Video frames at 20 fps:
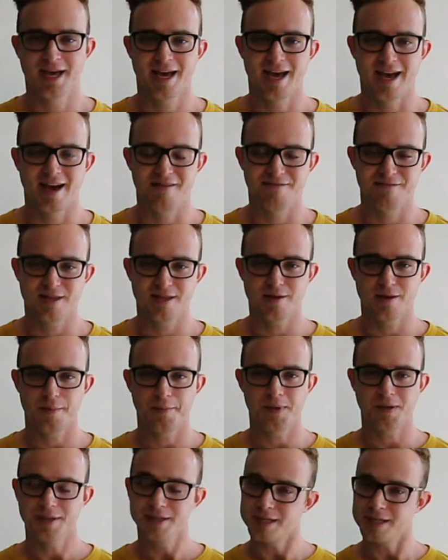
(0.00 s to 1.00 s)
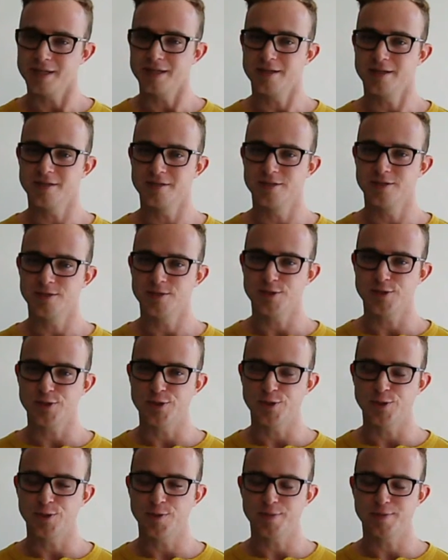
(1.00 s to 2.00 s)
have the ability
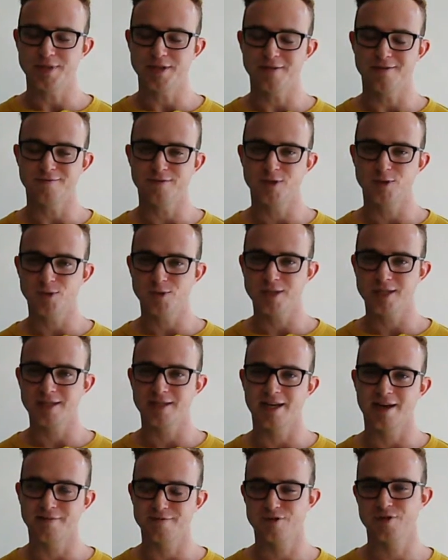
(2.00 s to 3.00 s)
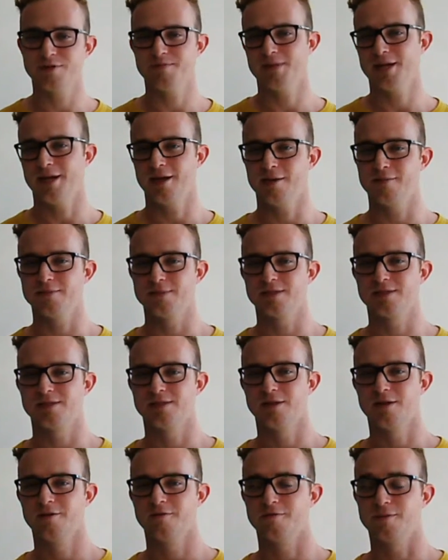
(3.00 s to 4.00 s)
to be viewing live stream games
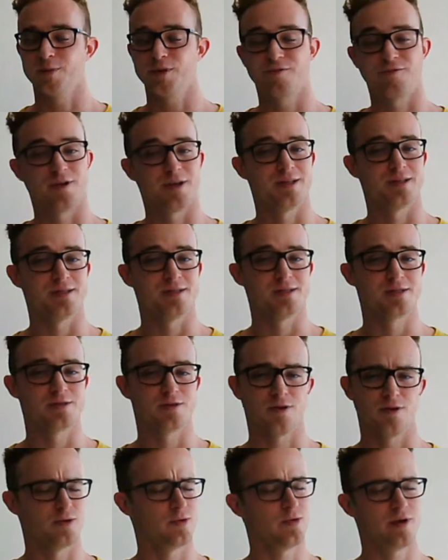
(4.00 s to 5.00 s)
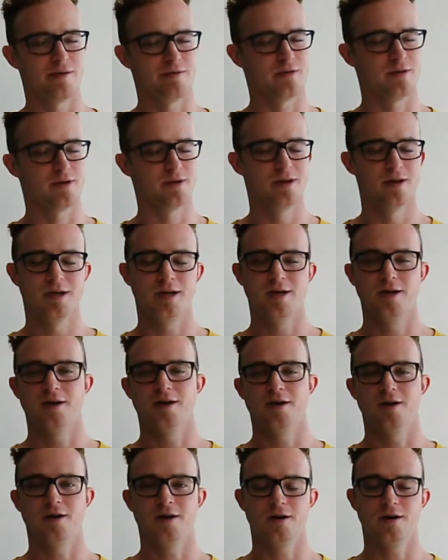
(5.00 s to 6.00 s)
from your friends or whoever
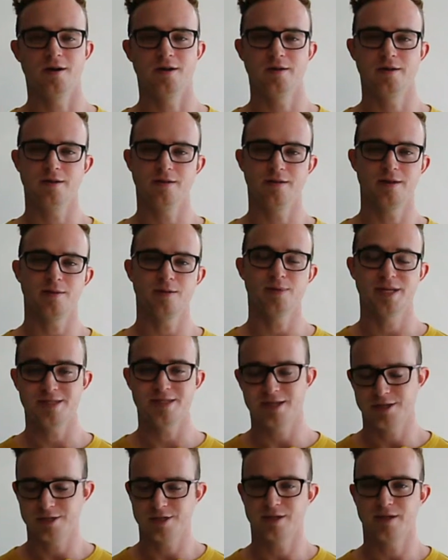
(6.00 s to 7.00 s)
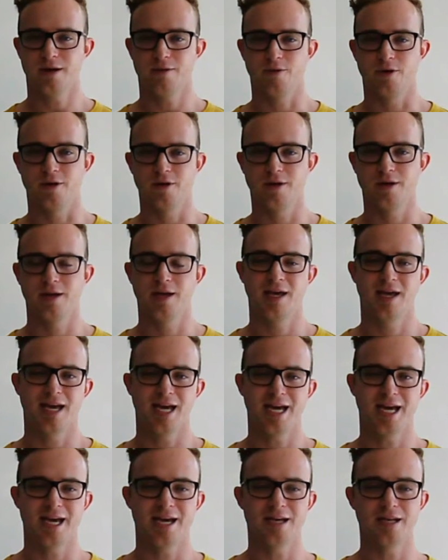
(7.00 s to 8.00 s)
on the PlayStation Network,
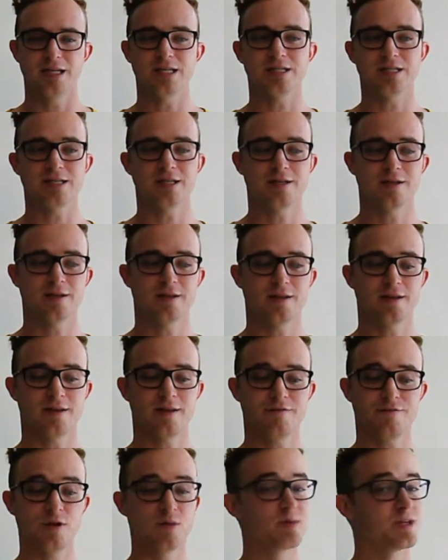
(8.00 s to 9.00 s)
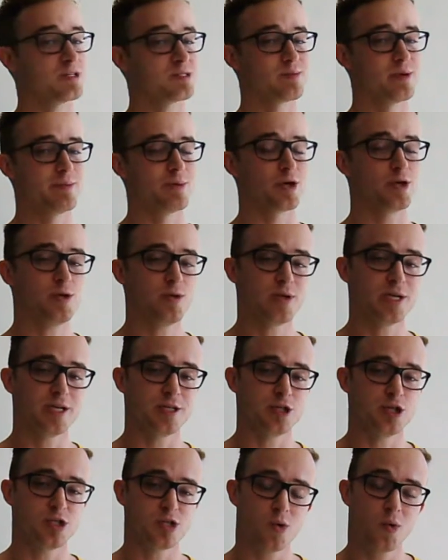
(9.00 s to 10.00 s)
and if you're a Plus member, you
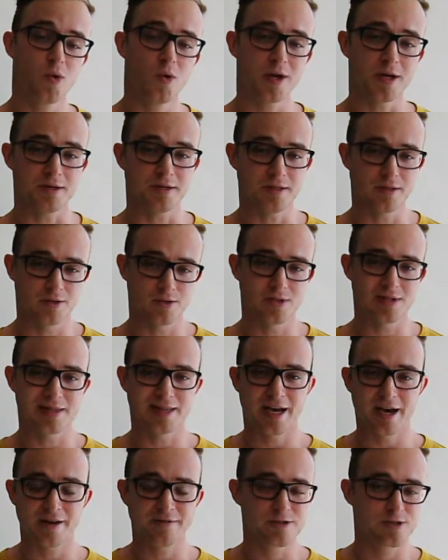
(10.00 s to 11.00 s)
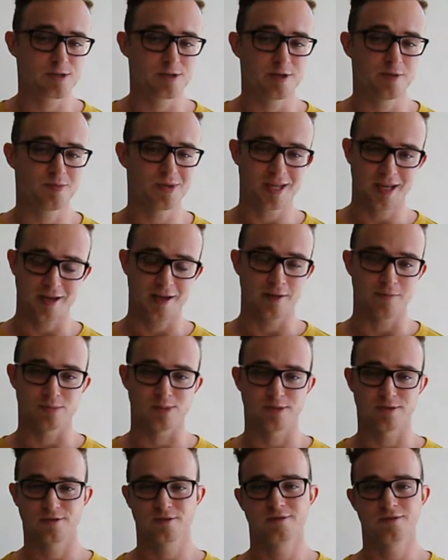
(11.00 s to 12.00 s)
can join those live streamed games
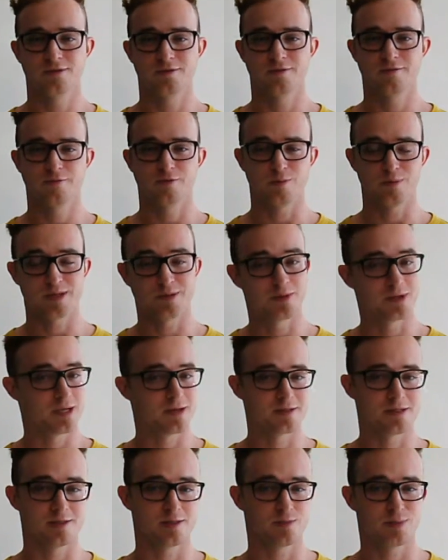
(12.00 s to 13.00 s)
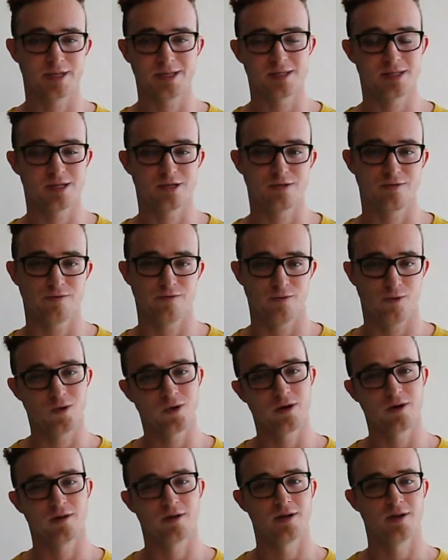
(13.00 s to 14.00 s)
from somebody else's PlayStation
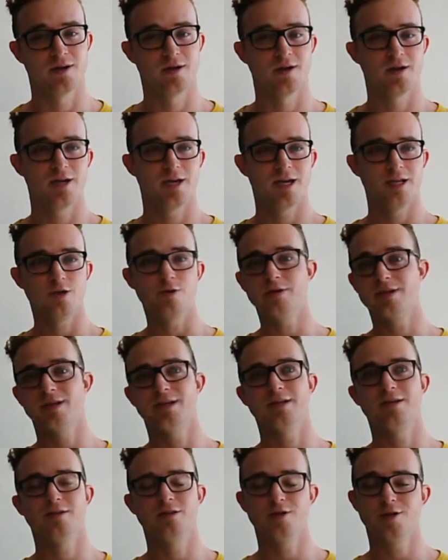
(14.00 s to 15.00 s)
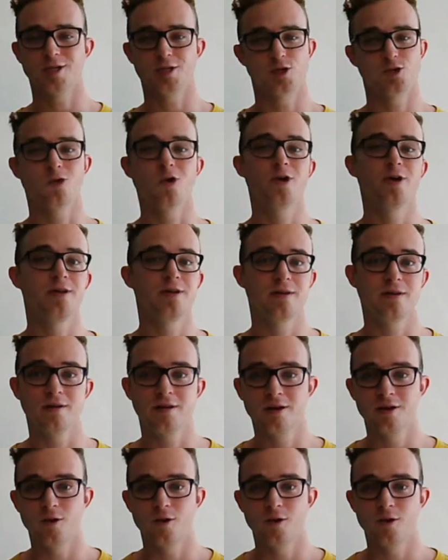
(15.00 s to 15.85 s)
4. You can join